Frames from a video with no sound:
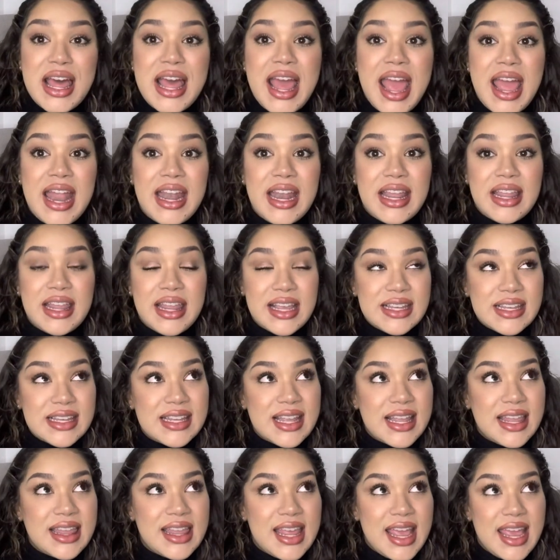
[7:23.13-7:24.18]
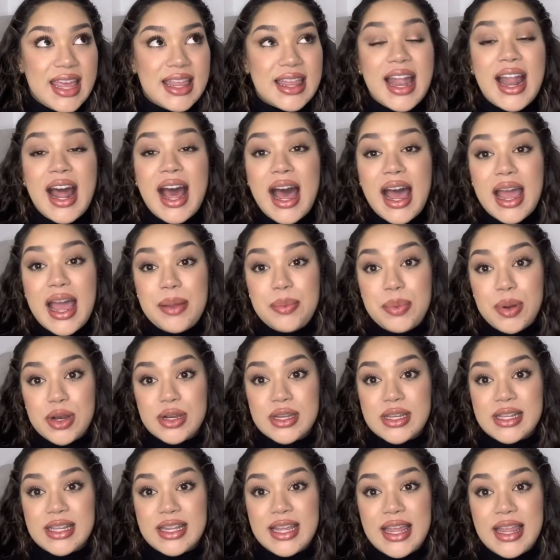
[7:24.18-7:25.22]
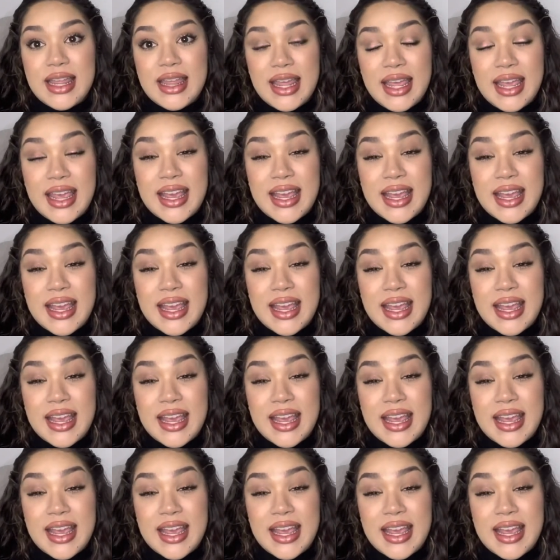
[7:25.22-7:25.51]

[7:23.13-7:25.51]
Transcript: and this is a thing that I personally think